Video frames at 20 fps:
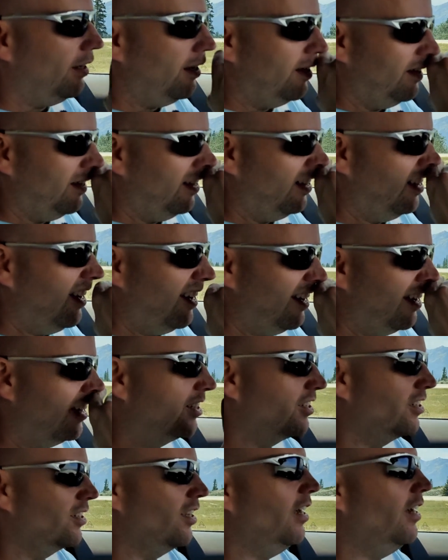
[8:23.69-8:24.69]
and
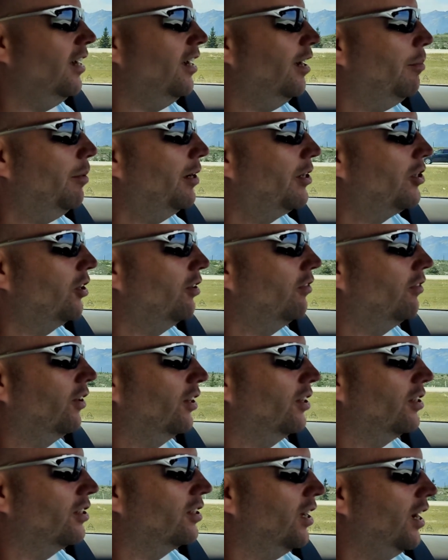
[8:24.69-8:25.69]
get a picture in
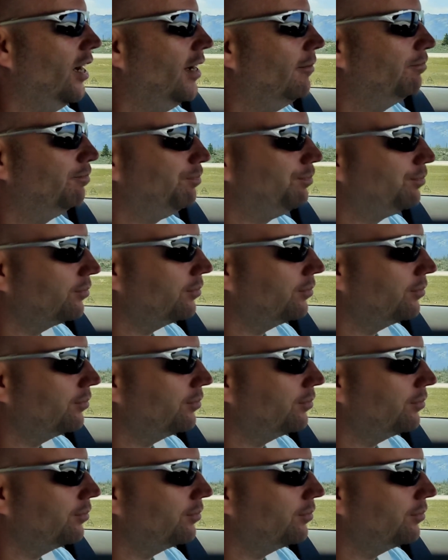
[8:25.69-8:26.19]
front of the sign.